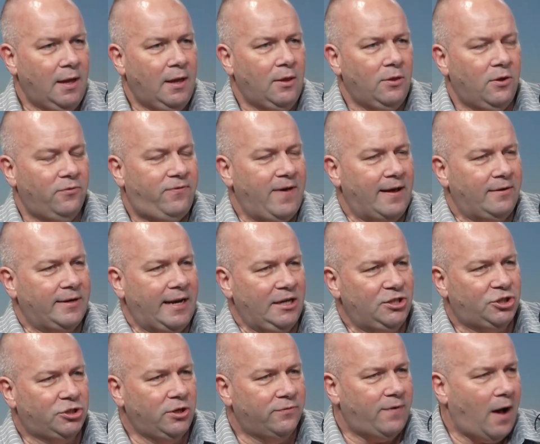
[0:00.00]
The
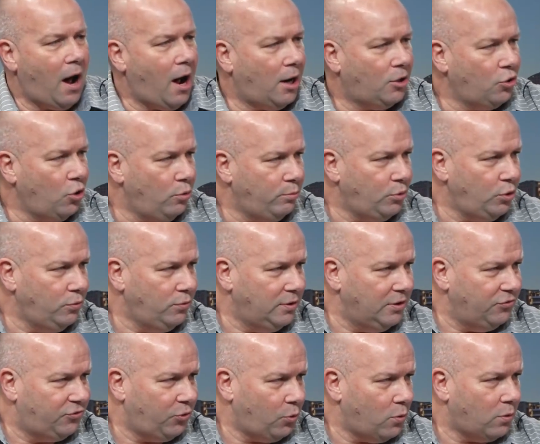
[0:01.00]
foundation of autoimmune
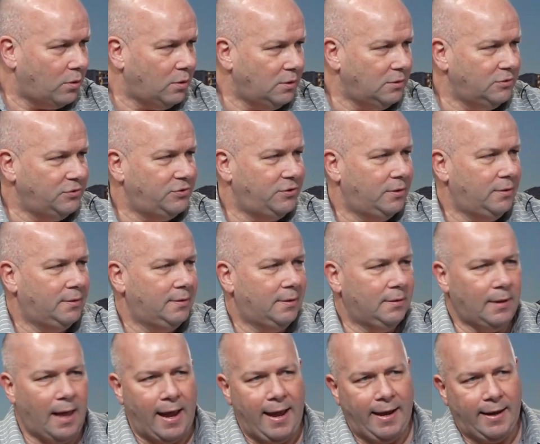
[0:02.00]
disorders,
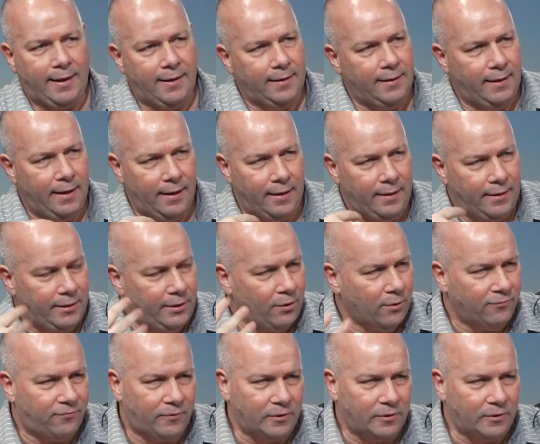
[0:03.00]
like, for